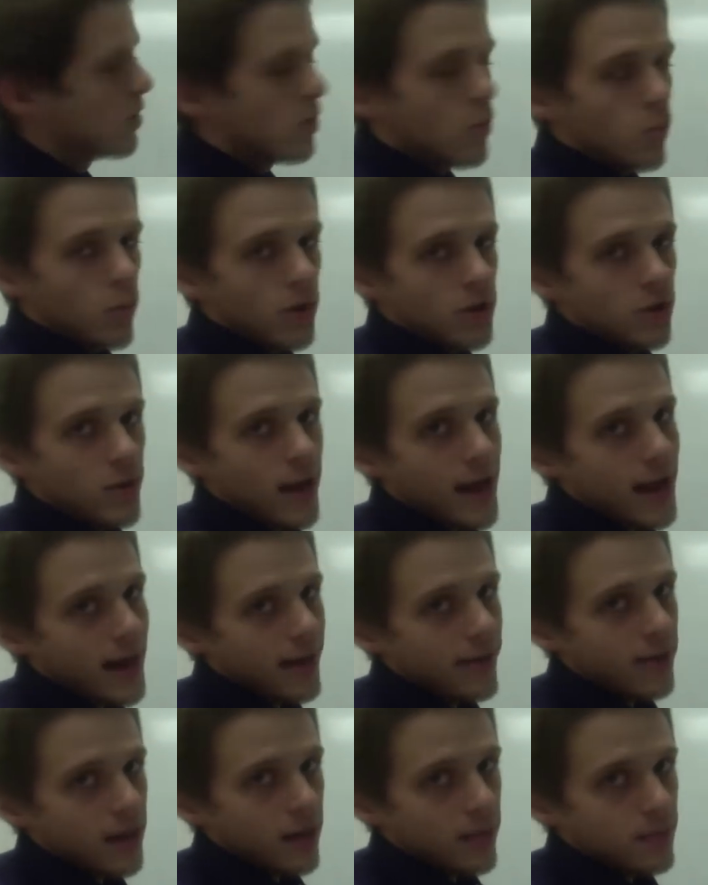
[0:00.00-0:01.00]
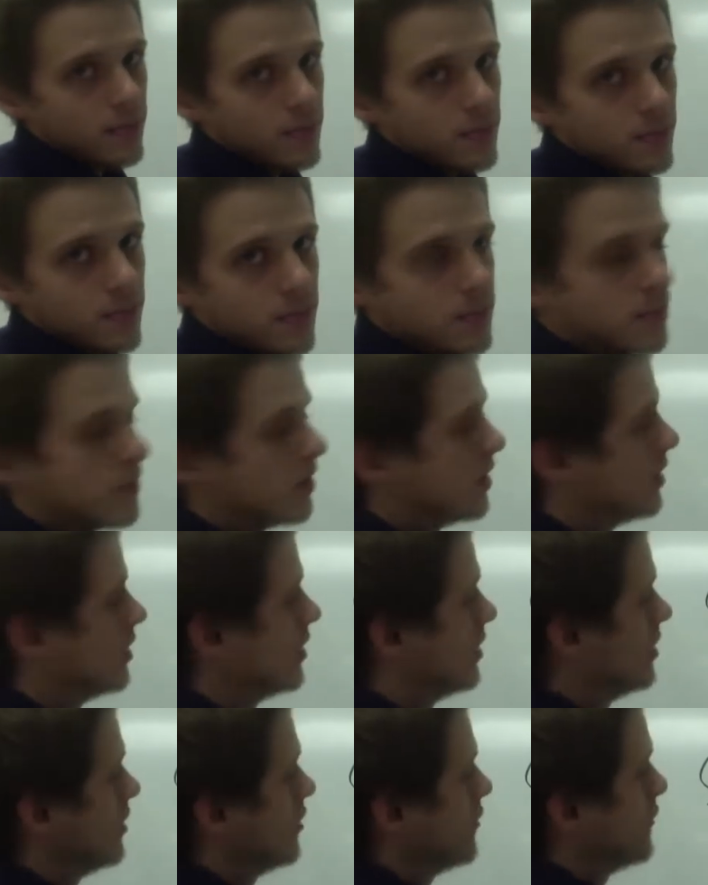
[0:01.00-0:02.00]
When you add them,
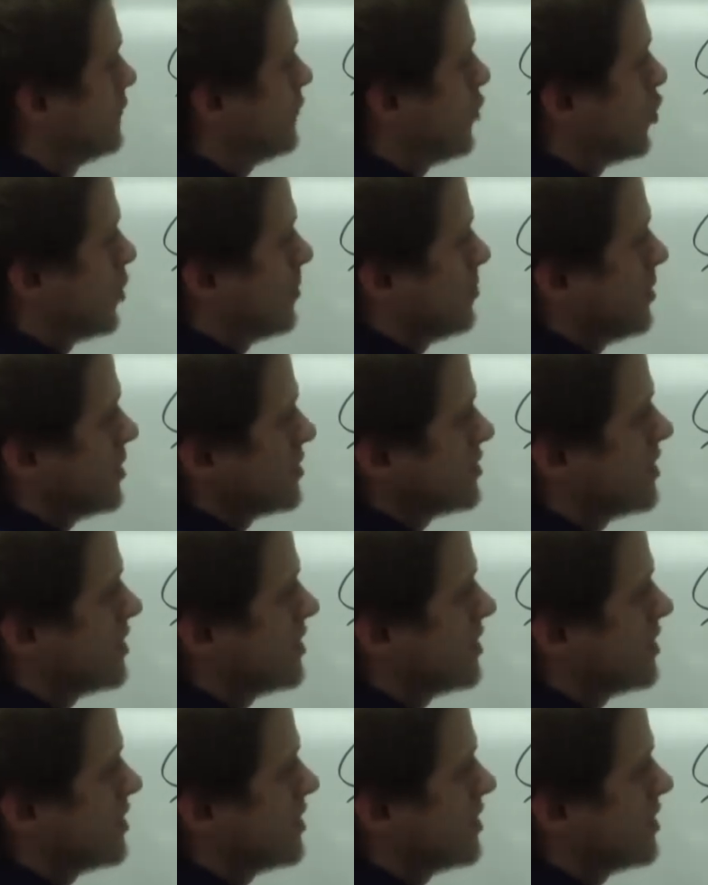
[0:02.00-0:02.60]
4 plus